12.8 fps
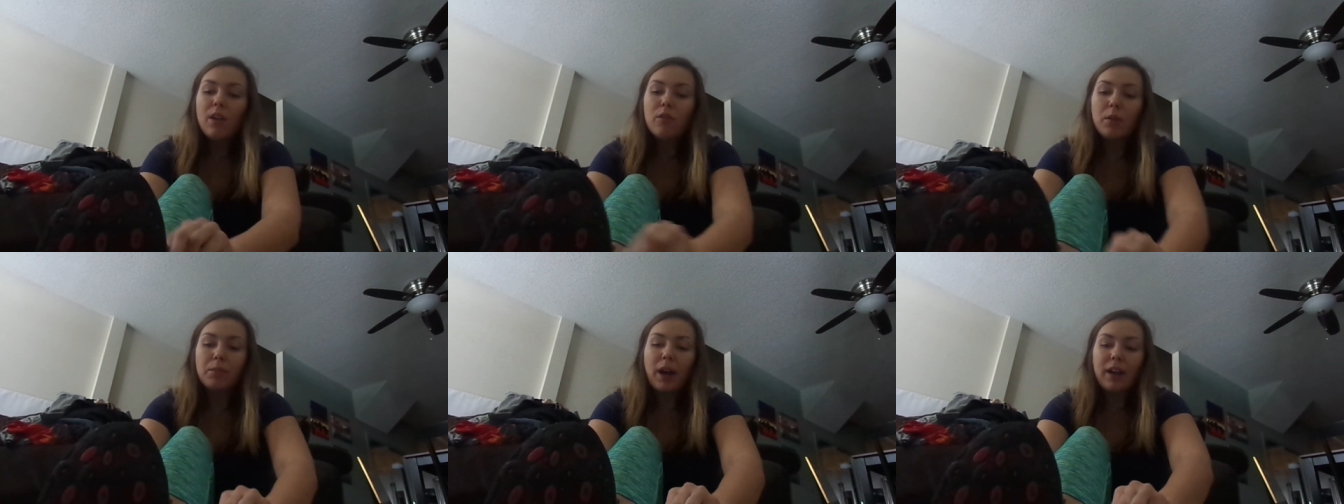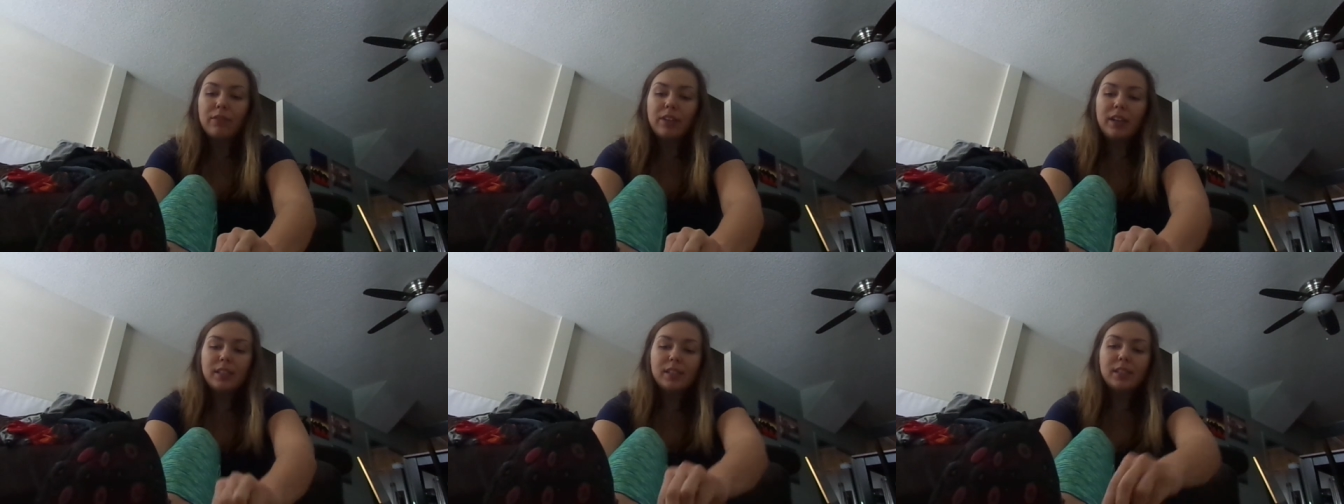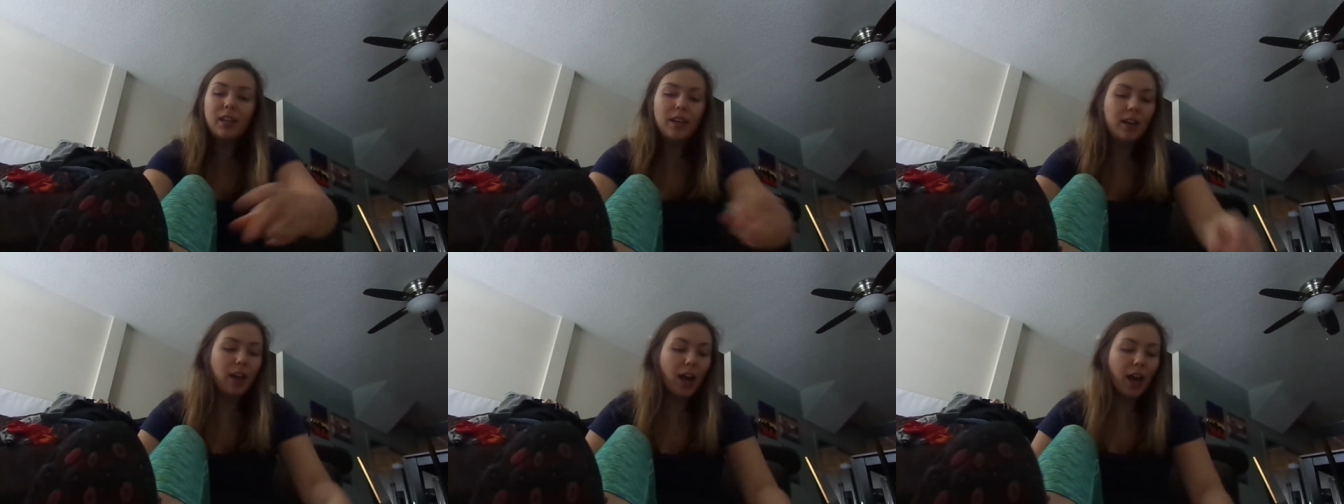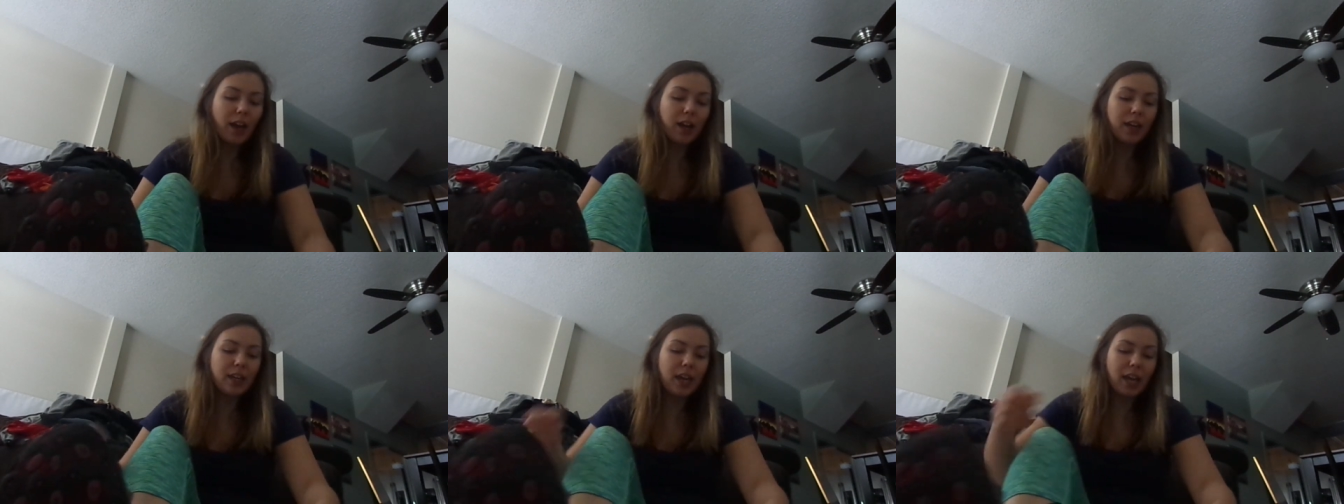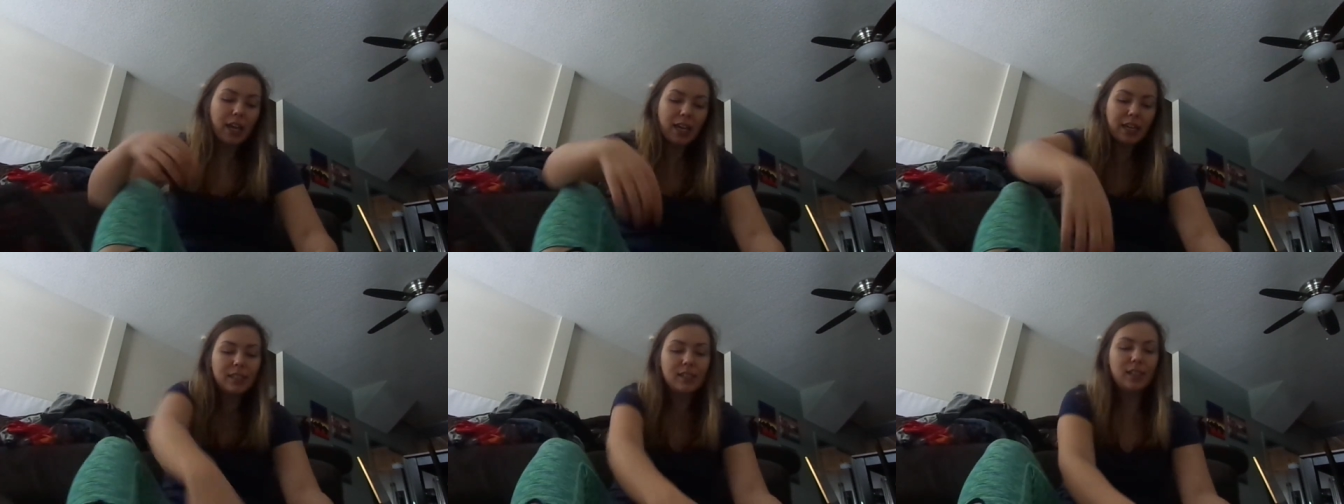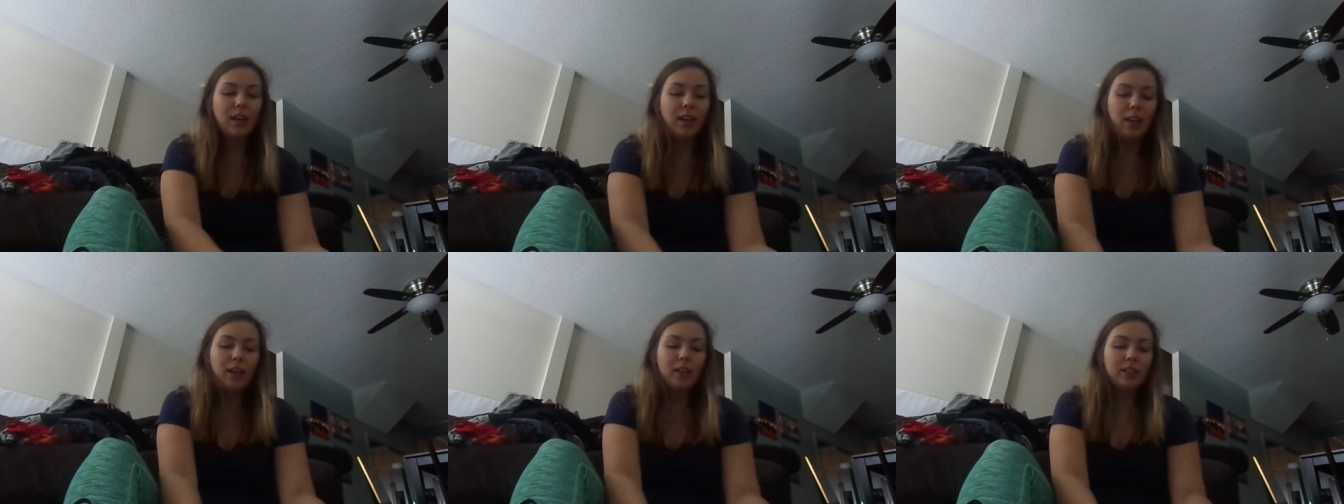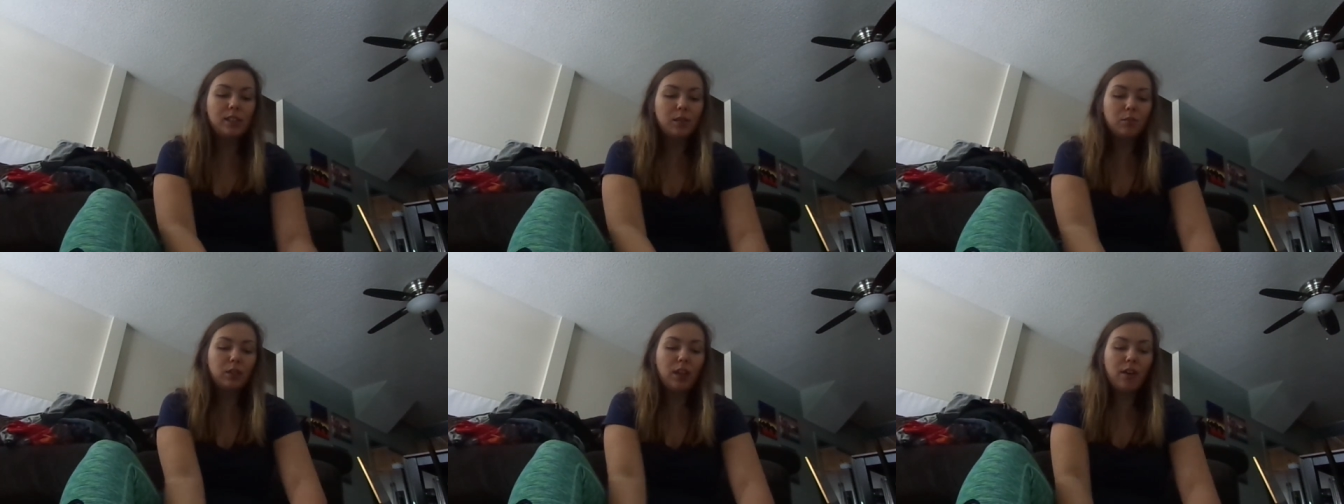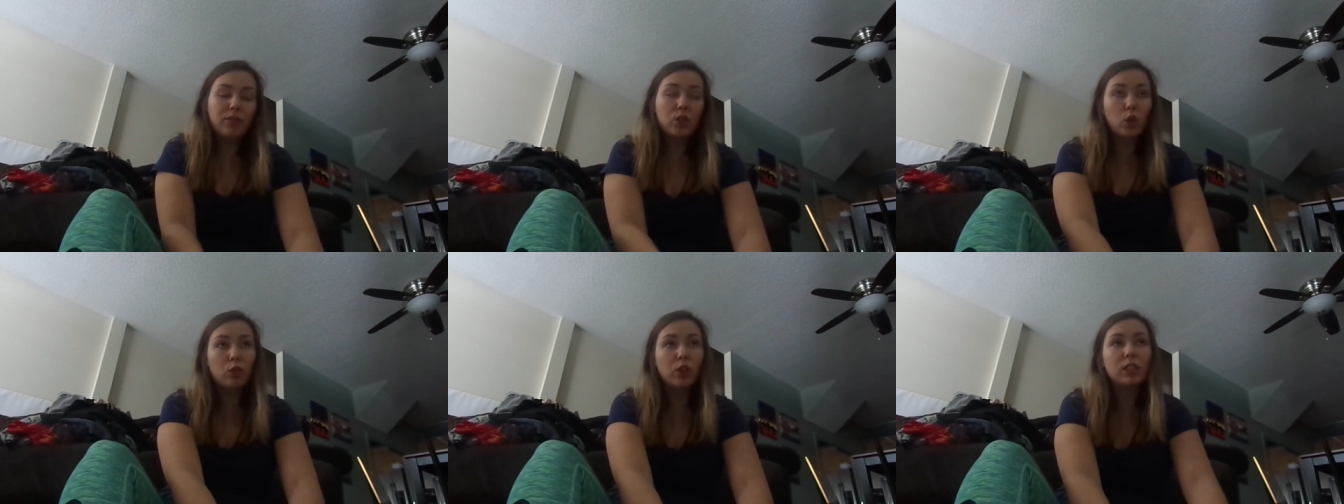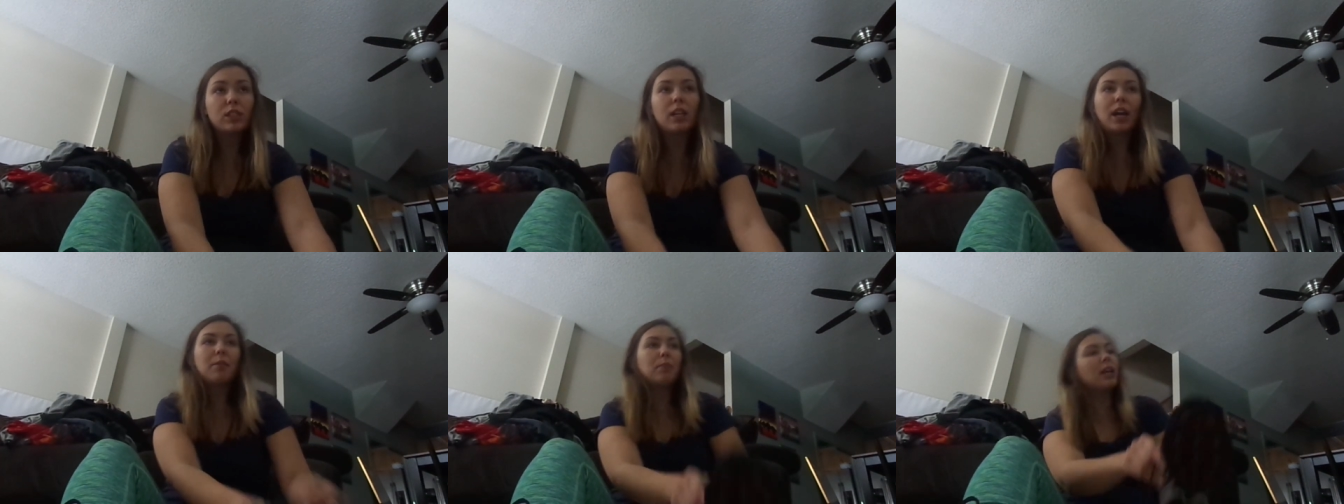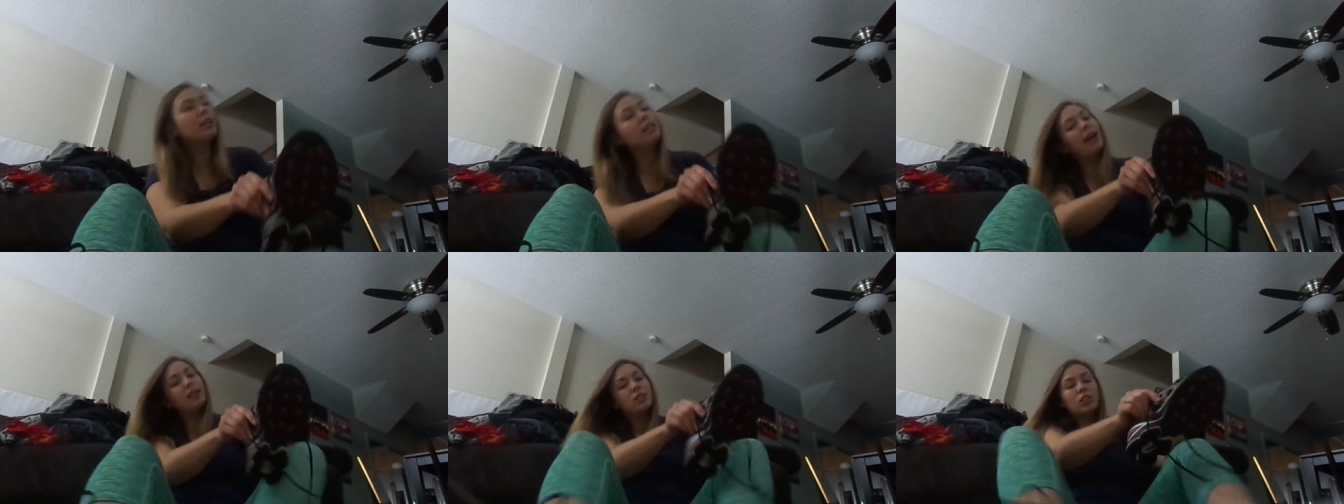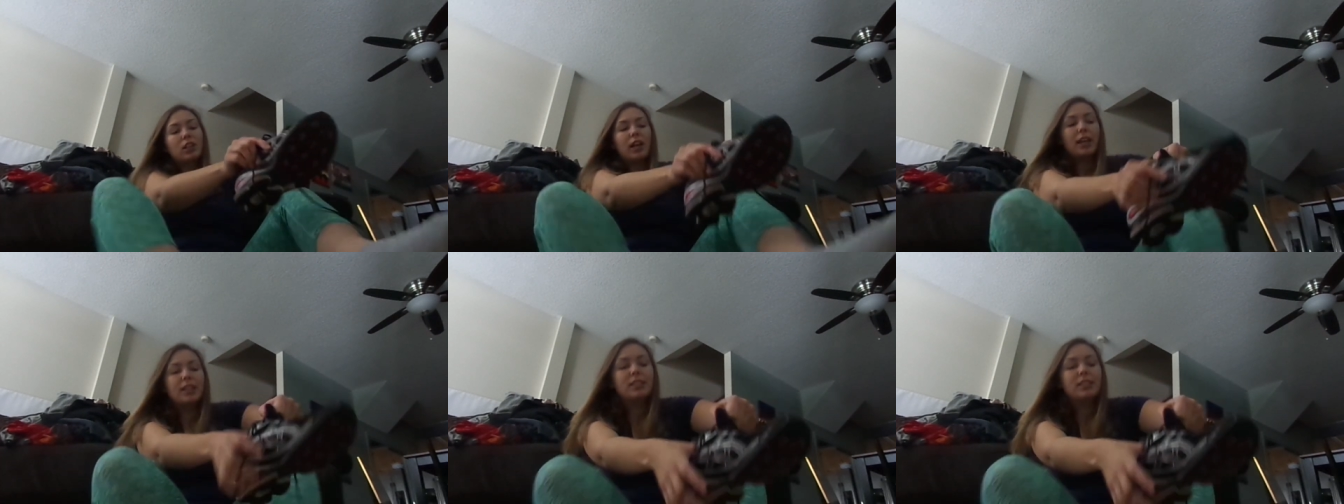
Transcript: For breakfast, I ate some leftovers that I made yesterday.